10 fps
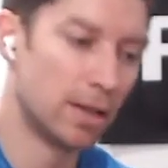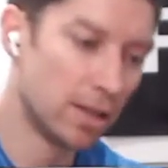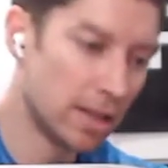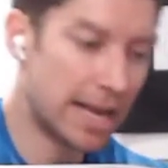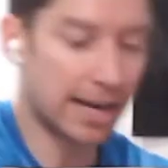
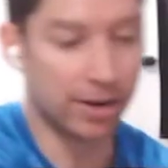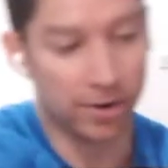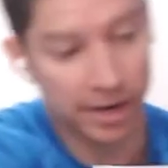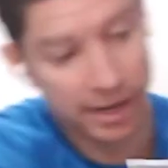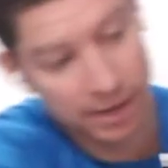Lock
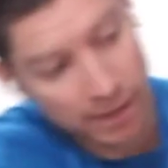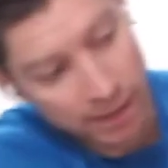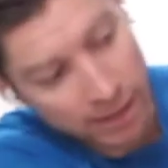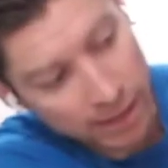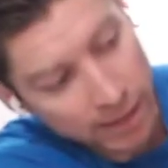her in,
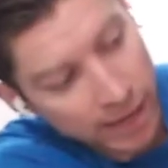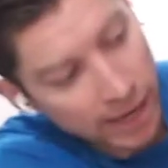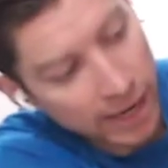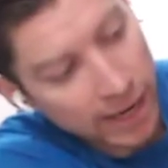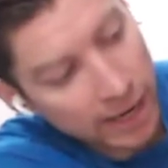
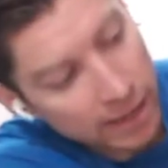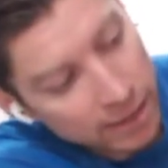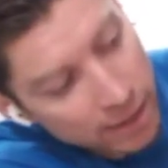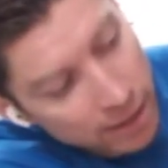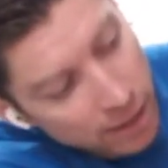
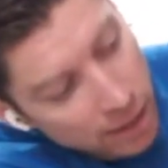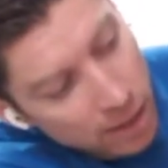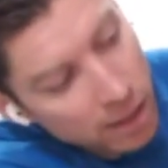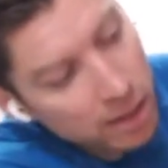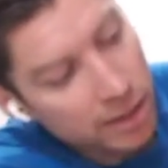and
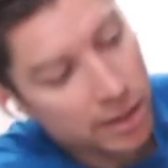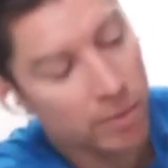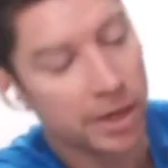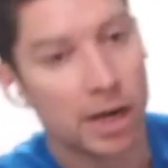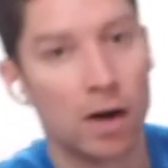here
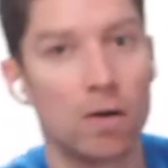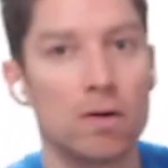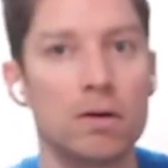we go.